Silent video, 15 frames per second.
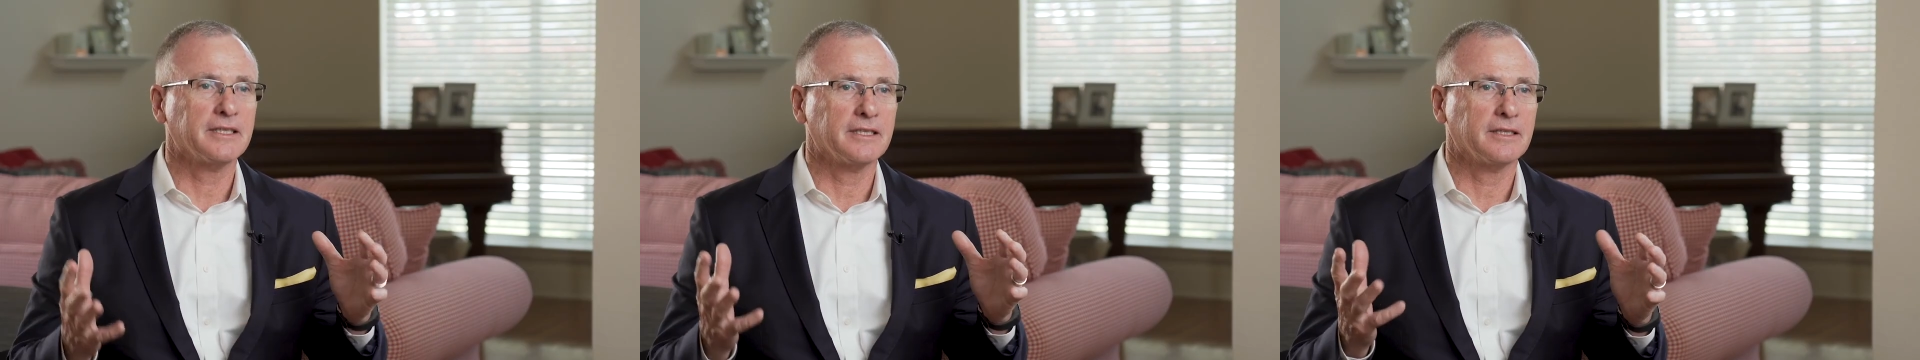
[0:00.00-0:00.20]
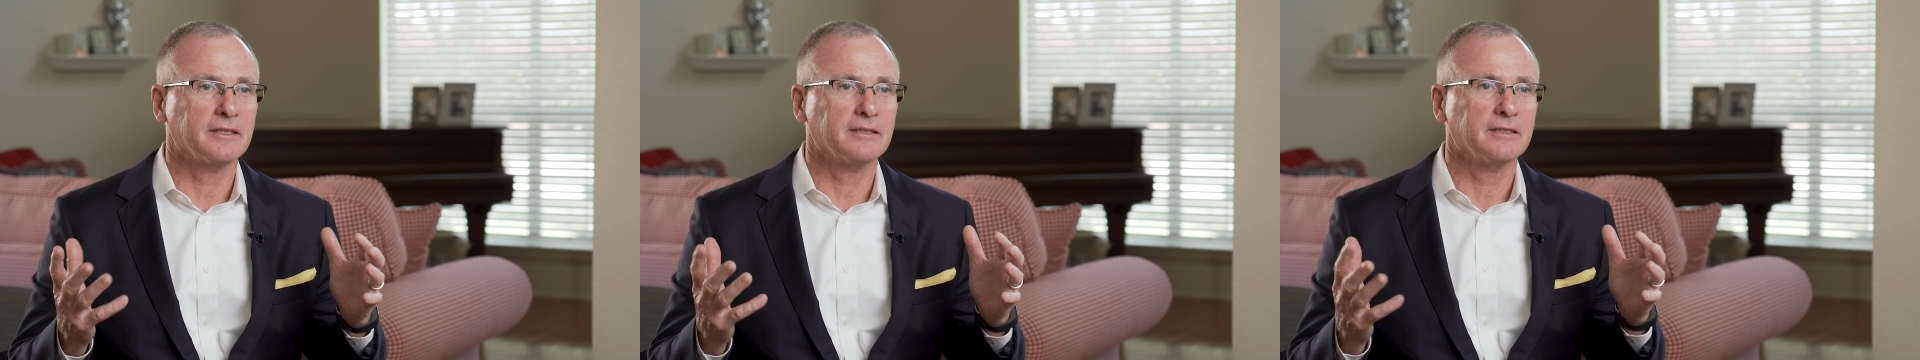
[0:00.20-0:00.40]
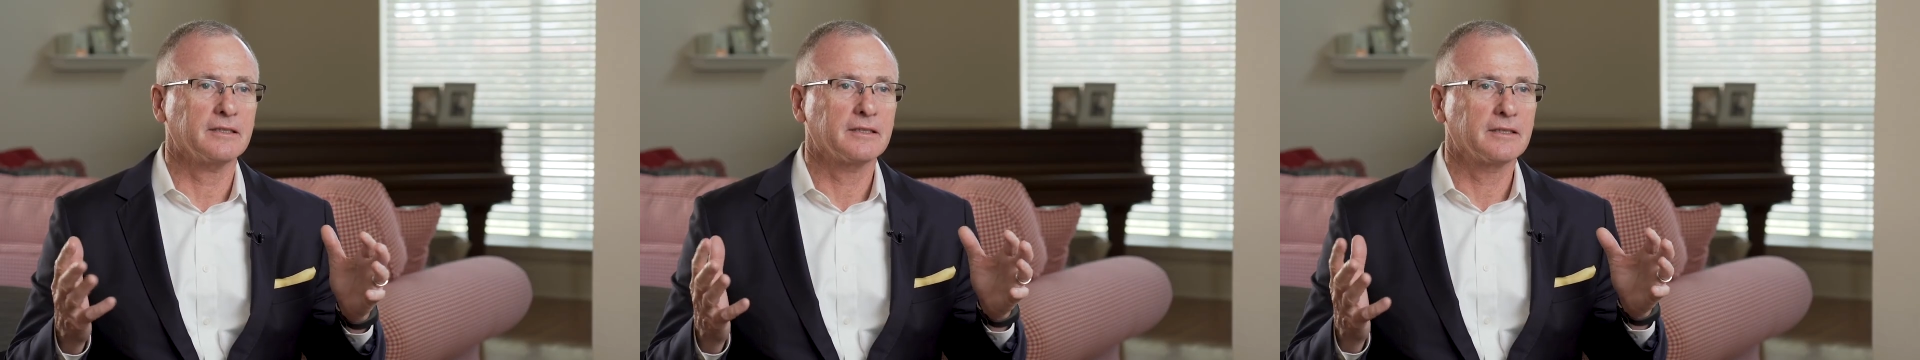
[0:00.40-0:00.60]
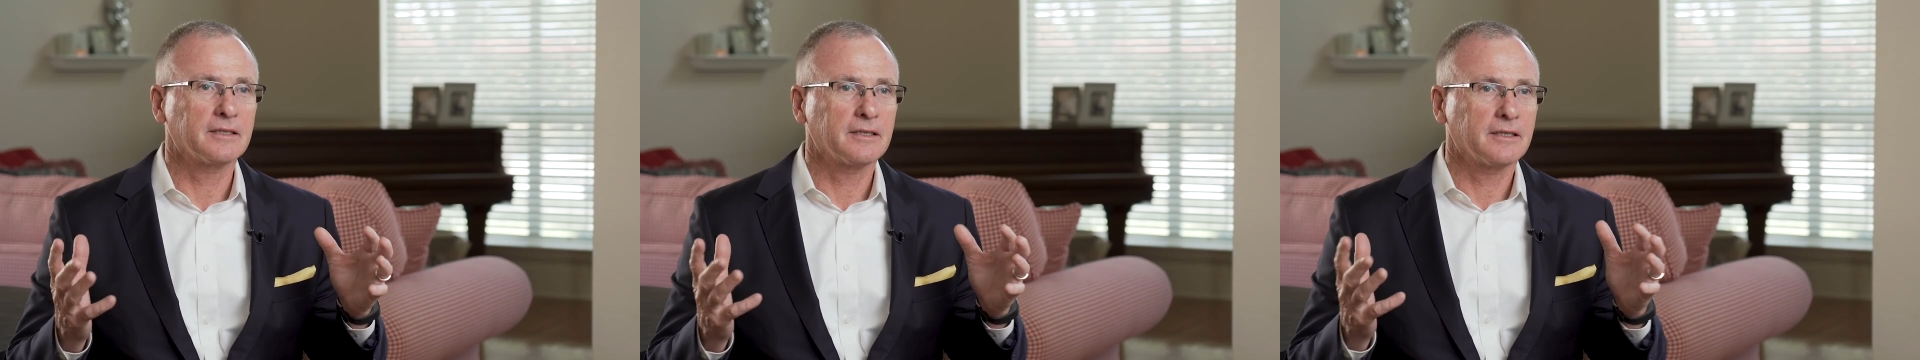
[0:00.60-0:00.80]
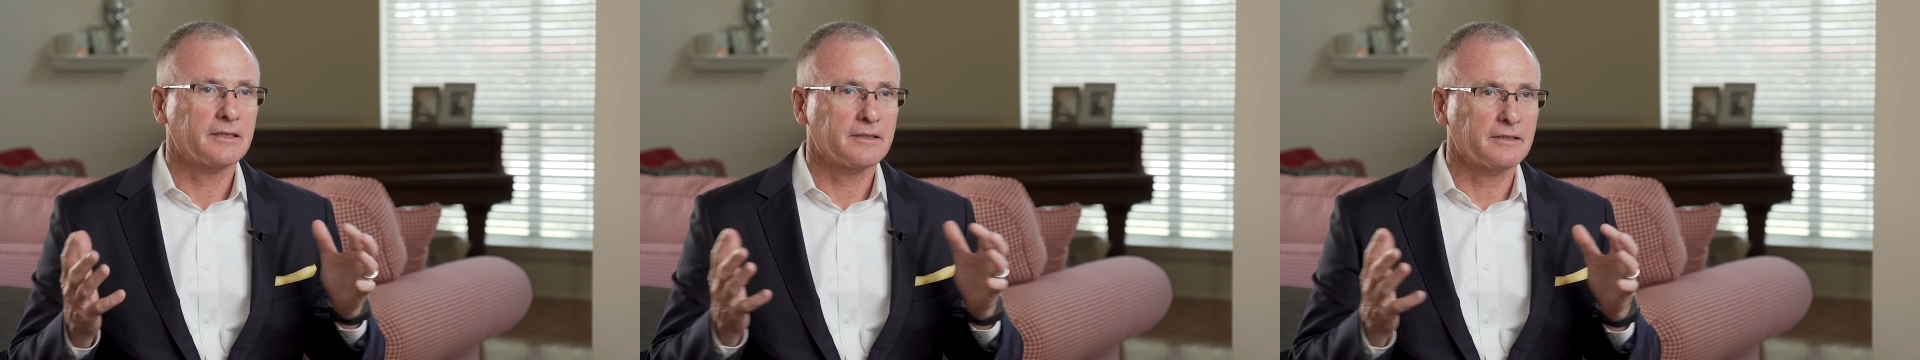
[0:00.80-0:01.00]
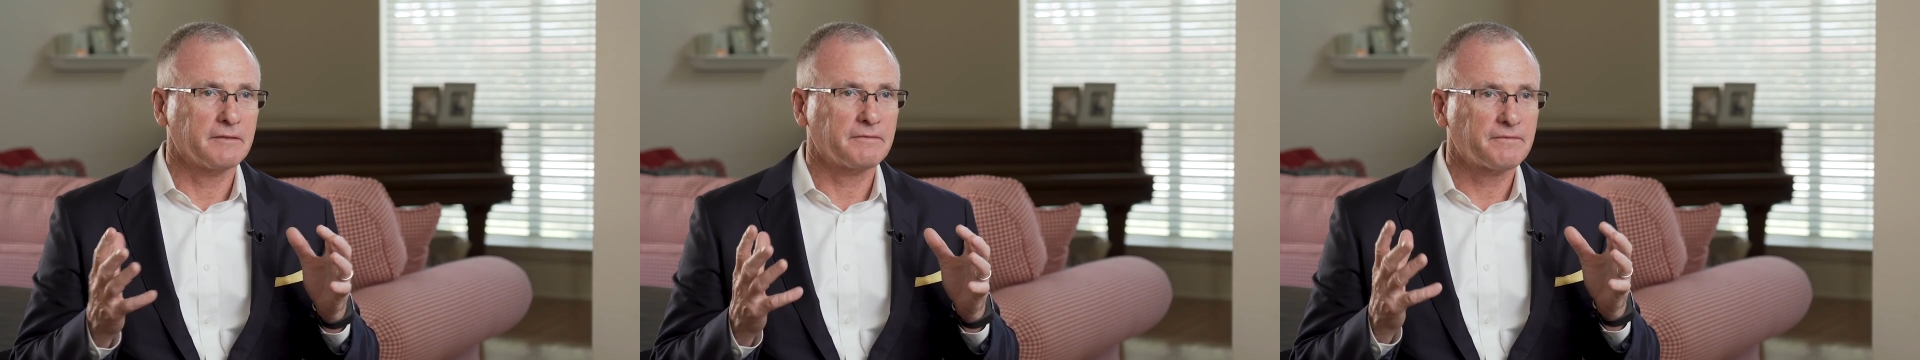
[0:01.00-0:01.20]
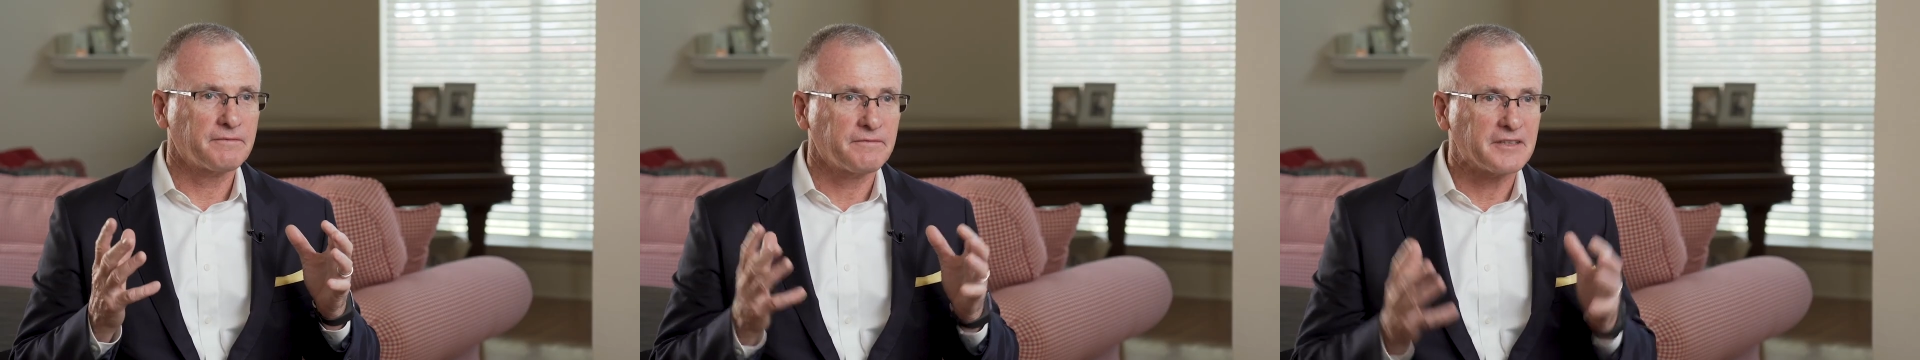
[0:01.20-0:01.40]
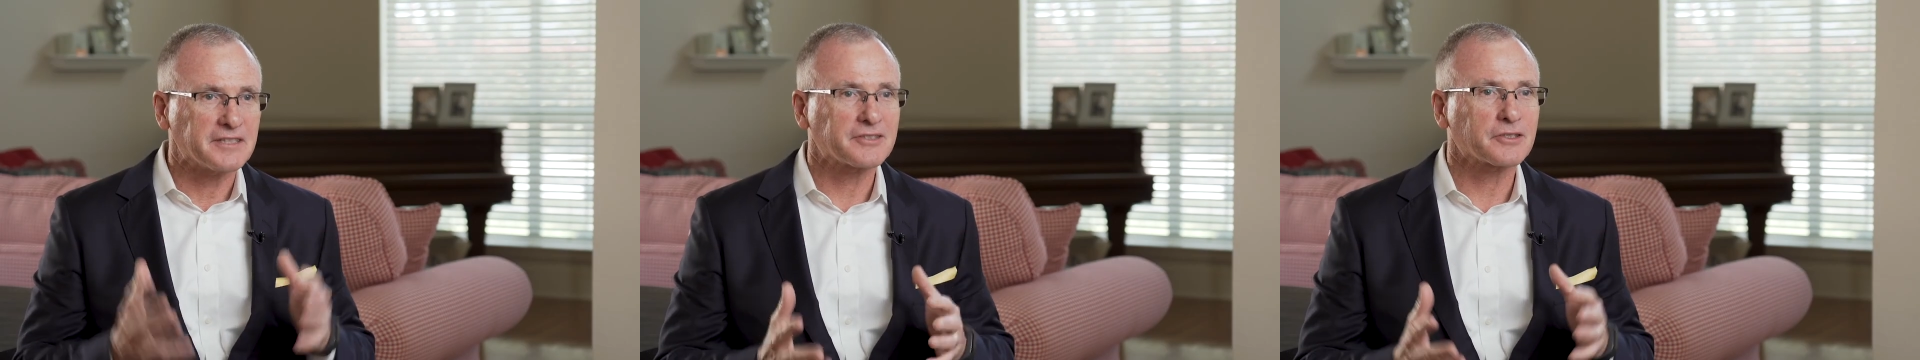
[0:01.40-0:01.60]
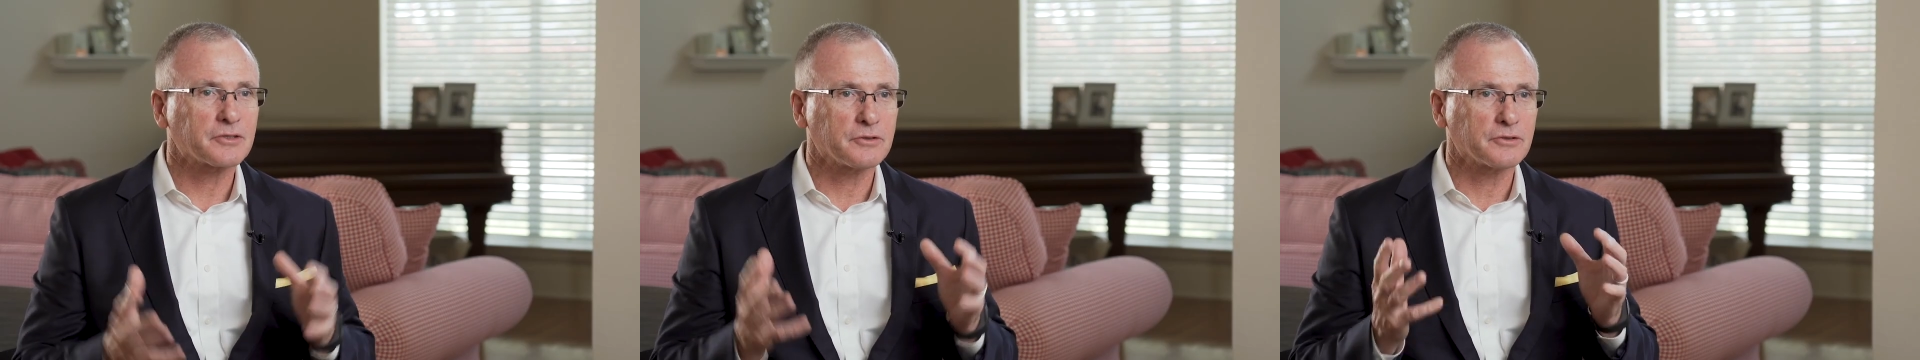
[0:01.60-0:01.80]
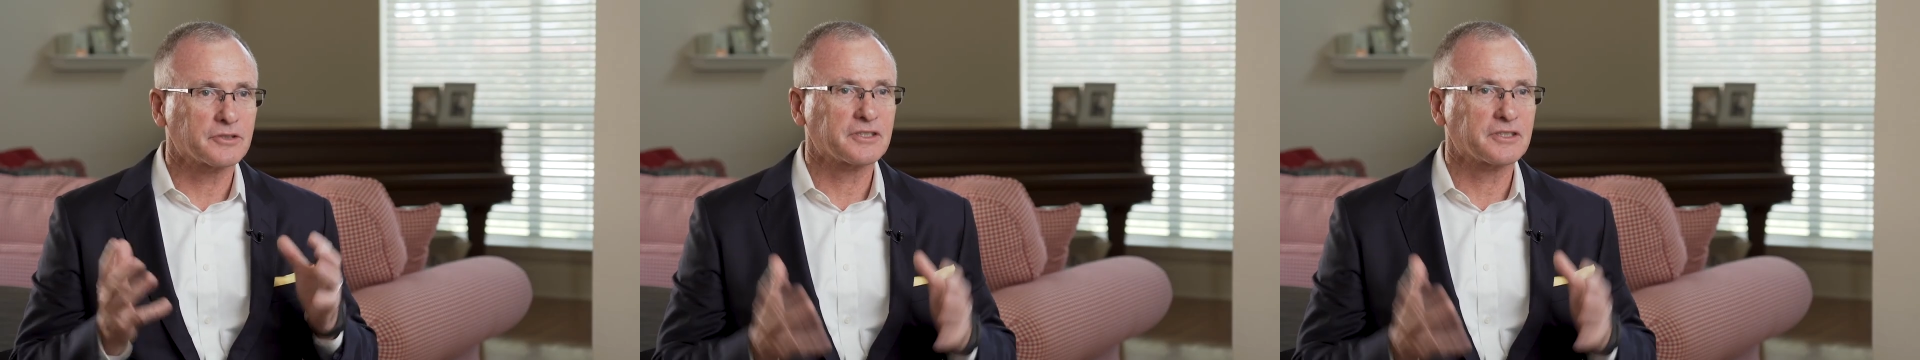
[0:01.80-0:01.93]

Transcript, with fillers: in the physical